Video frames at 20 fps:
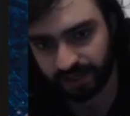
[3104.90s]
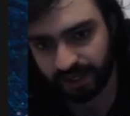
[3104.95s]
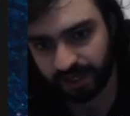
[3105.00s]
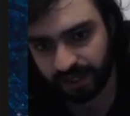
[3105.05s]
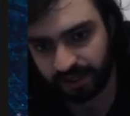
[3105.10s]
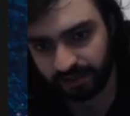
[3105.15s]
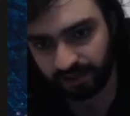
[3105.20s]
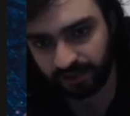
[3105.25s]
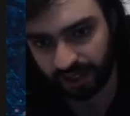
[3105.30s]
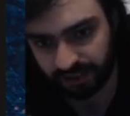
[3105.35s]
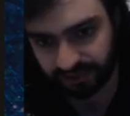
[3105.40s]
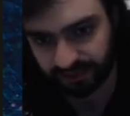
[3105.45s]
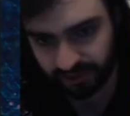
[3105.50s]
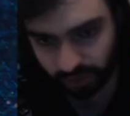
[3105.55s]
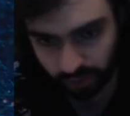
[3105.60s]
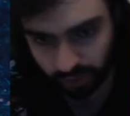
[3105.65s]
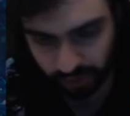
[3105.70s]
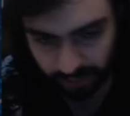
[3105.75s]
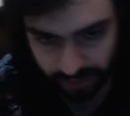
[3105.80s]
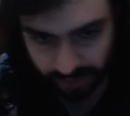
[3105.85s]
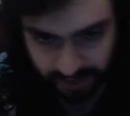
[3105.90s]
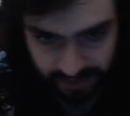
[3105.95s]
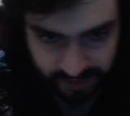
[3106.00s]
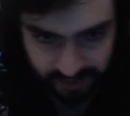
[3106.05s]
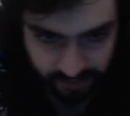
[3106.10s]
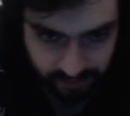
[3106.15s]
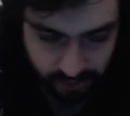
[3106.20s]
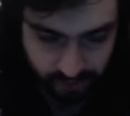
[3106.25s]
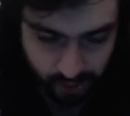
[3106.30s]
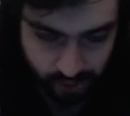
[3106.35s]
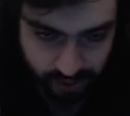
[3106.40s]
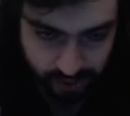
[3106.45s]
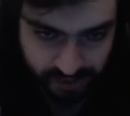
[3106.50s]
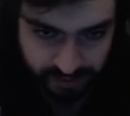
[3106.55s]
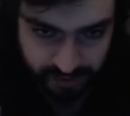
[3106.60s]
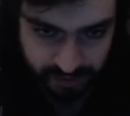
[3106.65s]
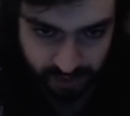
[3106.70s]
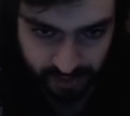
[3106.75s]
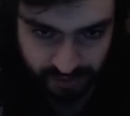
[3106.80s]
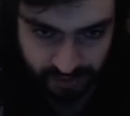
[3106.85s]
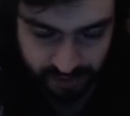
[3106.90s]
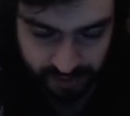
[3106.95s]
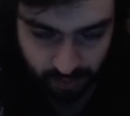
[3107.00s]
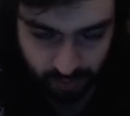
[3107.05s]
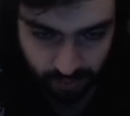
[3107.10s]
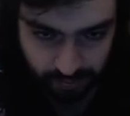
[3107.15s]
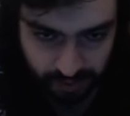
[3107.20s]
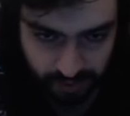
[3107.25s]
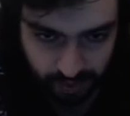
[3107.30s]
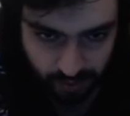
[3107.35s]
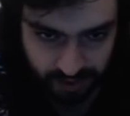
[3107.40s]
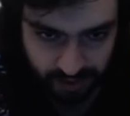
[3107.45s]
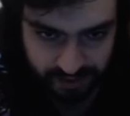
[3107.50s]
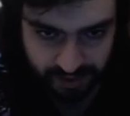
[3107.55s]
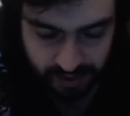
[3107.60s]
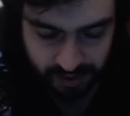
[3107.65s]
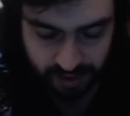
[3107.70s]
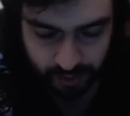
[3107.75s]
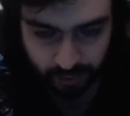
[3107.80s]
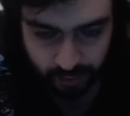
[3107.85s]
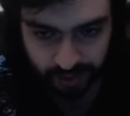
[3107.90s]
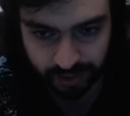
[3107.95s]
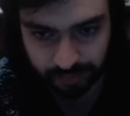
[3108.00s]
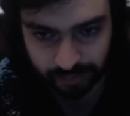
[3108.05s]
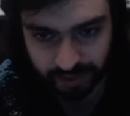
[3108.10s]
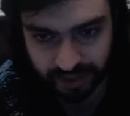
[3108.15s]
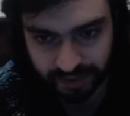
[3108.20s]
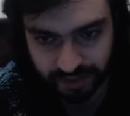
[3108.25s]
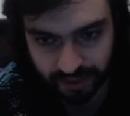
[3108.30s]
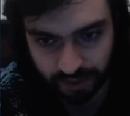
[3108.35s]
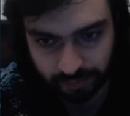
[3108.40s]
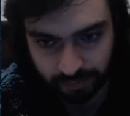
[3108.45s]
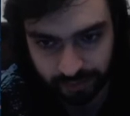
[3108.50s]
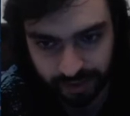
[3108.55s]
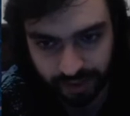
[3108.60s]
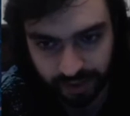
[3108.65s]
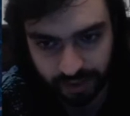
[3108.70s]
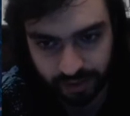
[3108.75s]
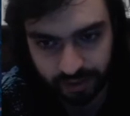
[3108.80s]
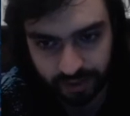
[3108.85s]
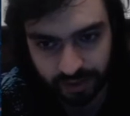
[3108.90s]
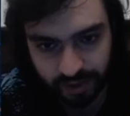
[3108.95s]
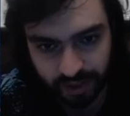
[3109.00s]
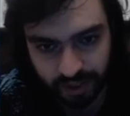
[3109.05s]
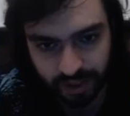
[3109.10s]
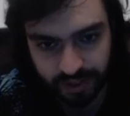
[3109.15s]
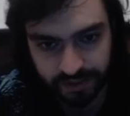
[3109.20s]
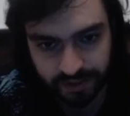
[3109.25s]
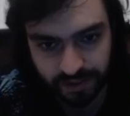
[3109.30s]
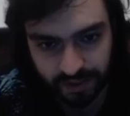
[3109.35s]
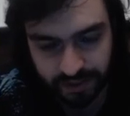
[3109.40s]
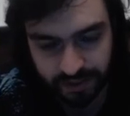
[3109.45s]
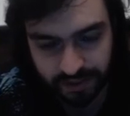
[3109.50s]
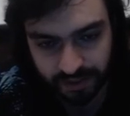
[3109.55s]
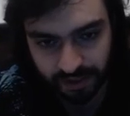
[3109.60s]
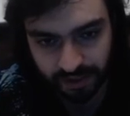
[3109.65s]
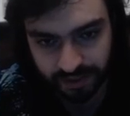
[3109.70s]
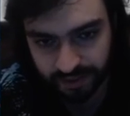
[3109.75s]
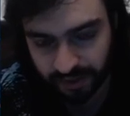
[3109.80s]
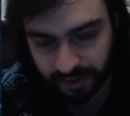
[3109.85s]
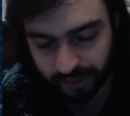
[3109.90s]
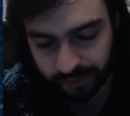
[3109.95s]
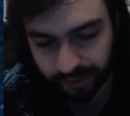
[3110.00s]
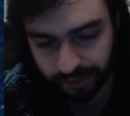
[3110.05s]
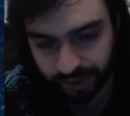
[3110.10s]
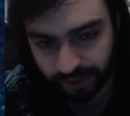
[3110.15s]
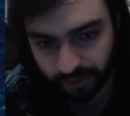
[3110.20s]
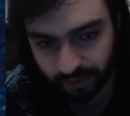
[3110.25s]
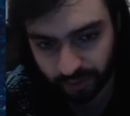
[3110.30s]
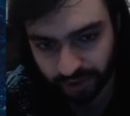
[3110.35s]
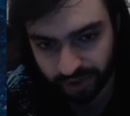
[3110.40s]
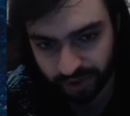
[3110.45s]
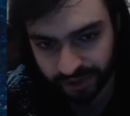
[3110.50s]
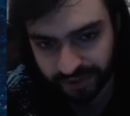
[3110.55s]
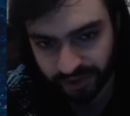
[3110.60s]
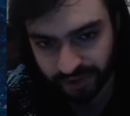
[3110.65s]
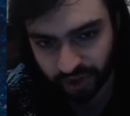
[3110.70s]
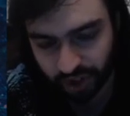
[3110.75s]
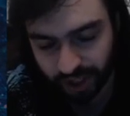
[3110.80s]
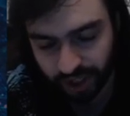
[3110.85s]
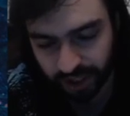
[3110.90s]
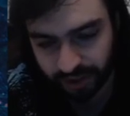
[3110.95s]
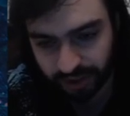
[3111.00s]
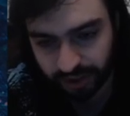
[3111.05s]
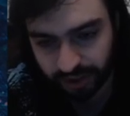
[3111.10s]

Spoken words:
Not due to this, of course, because this would be quite silly. We're a piece up here. e6 does nothing. We just check.